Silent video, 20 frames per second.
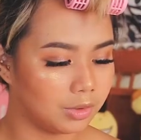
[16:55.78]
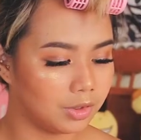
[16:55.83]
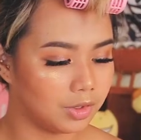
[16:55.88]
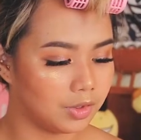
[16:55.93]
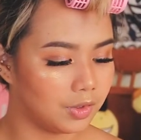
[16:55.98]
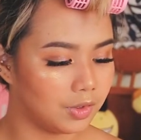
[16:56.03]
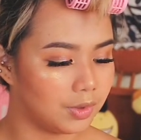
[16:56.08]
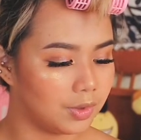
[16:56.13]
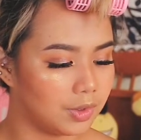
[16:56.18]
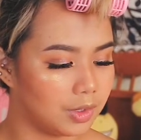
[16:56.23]
going
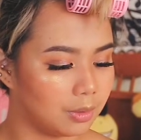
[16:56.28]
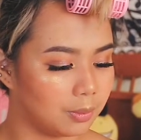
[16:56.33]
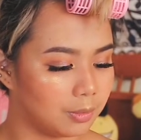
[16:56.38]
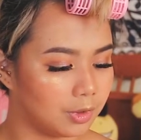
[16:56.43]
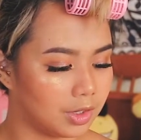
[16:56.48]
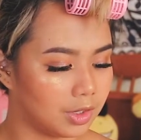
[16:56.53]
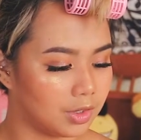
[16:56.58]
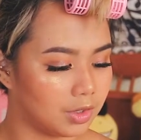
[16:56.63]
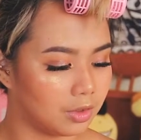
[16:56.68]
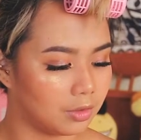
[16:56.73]
to use a
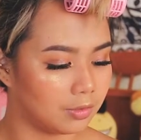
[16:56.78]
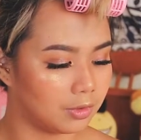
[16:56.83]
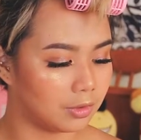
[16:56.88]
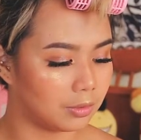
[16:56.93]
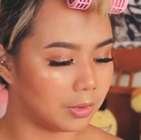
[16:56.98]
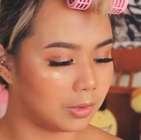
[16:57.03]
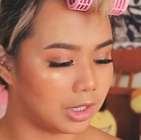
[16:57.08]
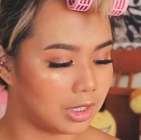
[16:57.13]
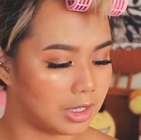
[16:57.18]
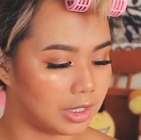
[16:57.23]
brush over
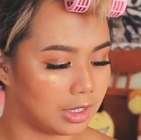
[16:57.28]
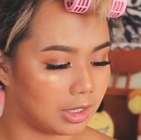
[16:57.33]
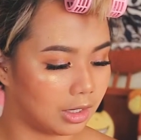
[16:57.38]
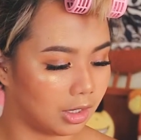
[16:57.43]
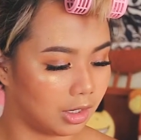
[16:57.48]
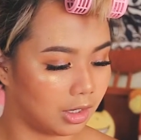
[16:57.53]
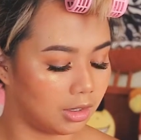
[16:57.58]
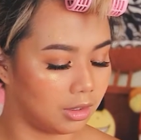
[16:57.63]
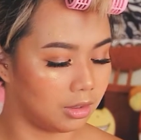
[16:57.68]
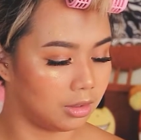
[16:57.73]
white
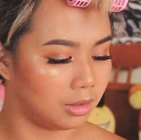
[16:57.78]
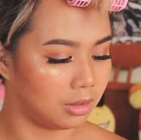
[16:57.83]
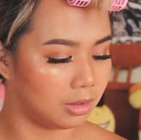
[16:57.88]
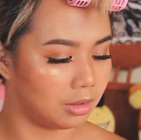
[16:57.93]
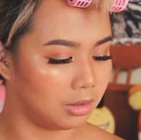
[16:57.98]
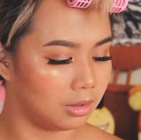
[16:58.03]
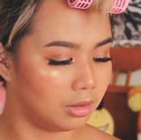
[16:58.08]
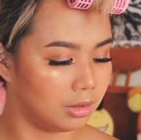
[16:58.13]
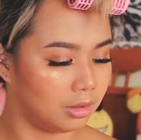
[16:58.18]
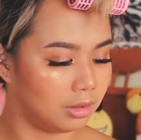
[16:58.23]
sand,
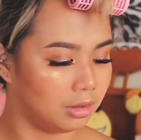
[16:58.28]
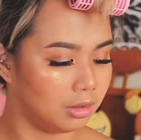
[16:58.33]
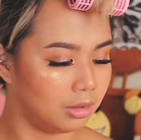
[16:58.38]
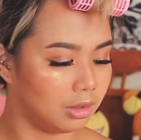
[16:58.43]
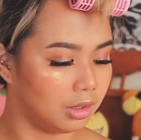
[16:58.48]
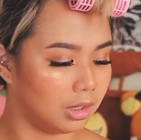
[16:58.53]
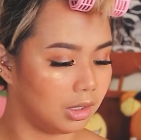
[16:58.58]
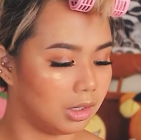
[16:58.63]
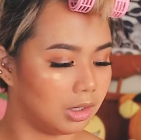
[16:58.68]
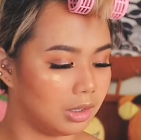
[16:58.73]

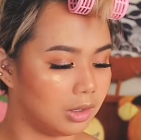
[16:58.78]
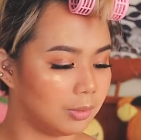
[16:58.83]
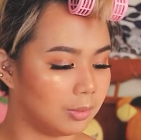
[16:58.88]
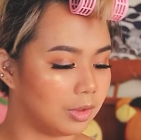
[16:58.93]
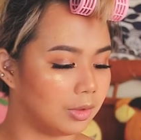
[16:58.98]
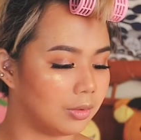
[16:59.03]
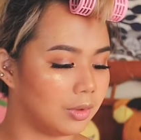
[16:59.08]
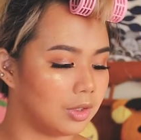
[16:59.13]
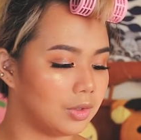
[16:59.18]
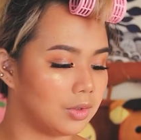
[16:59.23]
and I'm
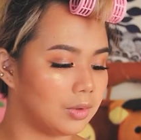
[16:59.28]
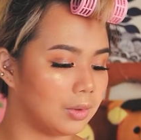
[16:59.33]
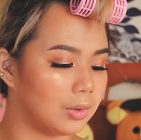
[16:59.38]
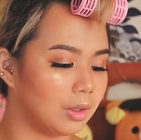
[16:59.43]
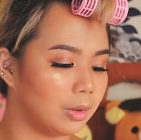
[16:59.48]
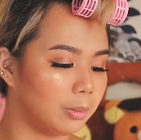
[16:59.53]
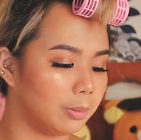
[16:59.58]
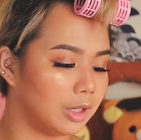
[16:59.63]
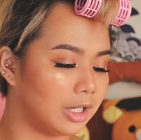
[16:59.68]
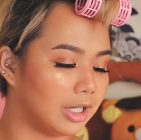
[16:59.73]
going to
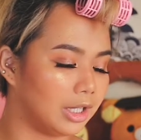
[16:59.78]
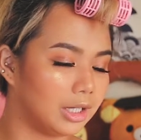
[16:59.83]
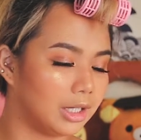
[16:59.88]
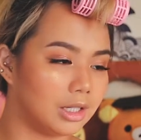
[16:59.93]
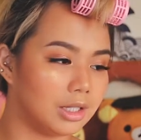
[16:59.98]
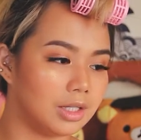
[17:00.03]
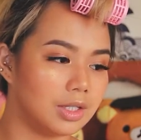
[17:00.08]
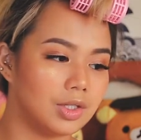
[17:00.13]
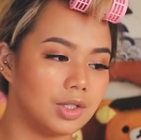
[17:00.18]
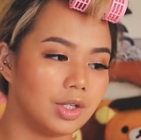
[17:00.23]
apply
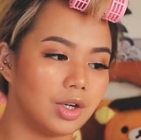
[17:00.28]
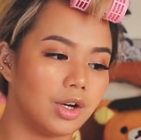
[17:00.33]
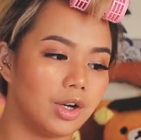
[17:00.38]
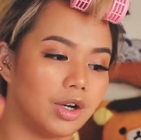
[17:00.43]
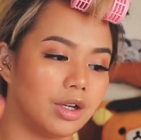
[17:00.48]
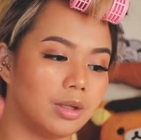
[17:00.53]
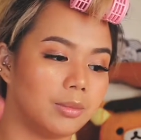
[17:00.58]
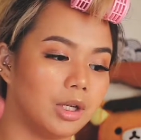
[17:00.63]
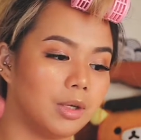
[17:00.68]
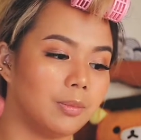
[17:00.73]
this
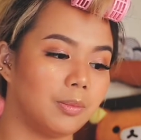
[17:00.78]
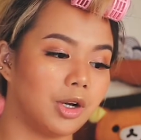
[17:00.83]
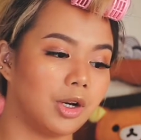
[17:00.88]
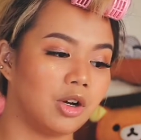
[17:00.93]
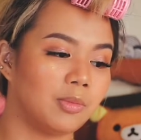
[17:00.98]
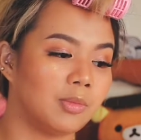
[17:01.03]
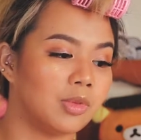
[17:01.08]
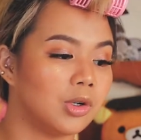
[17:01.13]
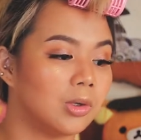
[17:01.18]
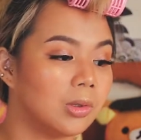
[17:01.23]
on my brow
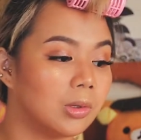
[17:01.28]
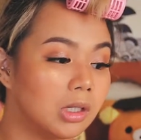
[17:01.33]
bone.